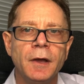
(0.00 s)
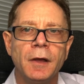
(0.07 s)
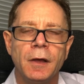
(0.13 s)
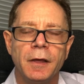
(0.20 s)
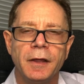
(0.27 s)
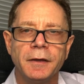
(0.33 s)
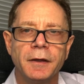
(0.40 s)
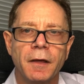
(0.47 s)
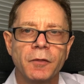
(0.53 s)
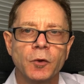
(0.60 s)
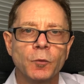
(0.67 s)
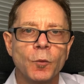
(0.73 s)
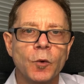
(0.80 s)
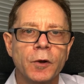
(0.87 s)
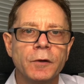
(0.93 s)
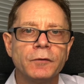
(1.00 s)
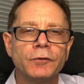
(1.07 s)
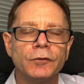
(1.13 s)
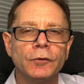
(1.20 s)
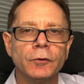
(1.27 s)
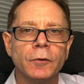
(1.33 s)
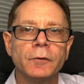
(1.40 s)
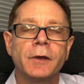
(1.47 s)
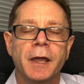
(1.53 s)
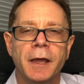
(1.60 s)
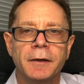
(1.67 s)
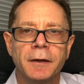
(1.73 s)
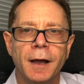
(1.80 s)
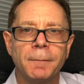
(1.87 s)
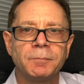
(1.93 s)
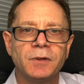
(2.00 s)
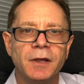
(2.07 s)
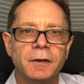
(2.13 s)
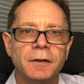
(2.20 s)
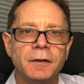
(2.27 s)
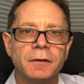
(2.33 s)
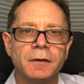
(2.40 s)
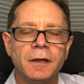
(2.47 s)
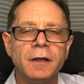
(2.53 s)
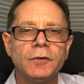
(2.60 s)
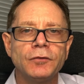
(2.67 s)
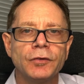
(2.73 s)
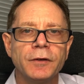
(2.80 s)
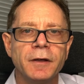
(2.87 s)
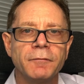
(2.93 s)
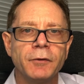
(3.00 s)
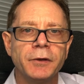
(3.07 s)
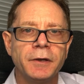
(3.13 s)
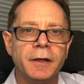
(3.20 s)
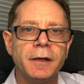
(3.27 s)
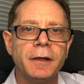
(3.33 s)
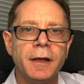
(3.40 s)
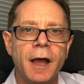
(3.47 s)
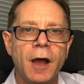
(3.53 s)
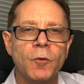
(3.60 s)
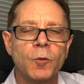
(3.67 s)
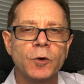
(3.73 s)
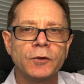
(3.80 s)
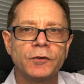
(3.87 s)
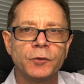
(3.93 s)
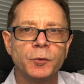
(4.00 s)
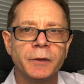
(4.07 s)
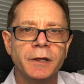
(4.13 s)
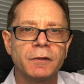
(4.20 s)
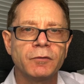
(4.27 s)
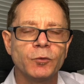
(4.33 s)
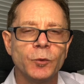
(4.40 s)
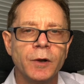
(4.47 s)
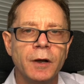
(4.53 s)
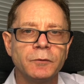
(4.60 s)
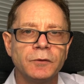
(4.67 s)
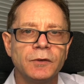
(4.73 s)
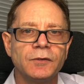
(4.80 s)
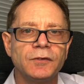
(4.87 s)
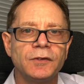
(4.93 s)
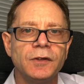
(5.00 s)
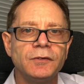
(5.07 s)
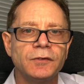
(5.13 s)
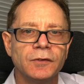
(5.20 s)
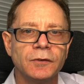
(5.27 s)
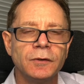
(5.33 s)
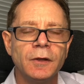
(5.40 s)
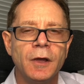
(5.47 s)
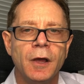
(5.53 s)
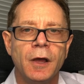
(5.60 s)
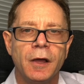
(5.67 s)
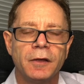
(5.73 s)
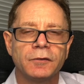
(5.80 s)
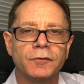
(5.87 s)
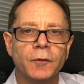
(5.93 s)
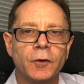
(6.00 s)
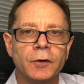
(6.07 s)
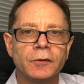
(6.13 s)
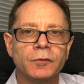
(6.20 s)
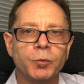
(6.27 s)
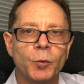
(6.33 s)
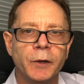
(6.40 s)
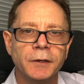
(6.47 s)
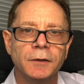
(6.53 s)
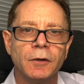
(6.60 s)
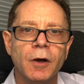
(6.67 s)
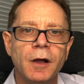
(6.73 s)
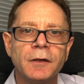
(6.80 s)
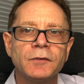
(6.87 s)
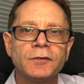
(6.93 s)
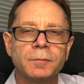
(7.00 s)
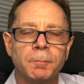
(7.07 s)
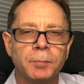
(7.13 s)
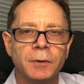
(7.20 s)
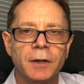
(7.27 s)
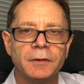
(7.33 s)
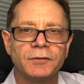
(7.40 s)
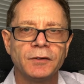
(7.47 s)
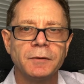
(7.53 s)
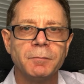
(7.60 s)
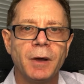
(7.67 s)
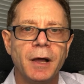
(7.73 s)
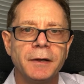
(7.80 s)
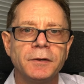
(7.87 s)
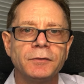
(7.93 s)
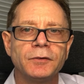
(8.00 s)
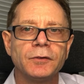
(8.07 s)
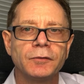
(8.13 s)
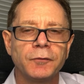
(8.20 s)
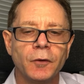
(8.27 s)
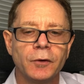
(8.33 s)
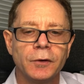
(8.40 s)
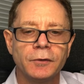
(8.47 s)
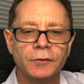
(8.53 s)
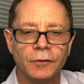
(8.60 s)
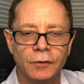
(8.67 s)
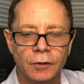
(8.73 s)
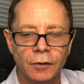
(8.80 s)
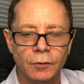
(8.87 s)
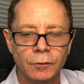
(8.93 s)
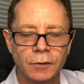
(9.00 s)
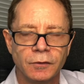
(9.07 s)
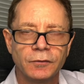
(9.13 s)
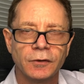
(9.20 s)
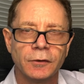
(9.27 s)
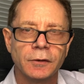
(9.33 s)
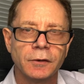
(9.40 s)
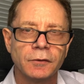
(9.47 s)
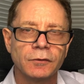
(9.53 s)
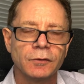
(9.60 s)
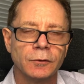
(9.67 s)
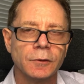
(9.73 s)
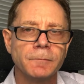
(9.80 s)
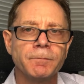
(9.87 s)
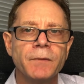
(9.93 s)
In other words, you'll get updated each and every day how we're doing throughout the season as far as win-loss, plus and minus as far as units are concerned.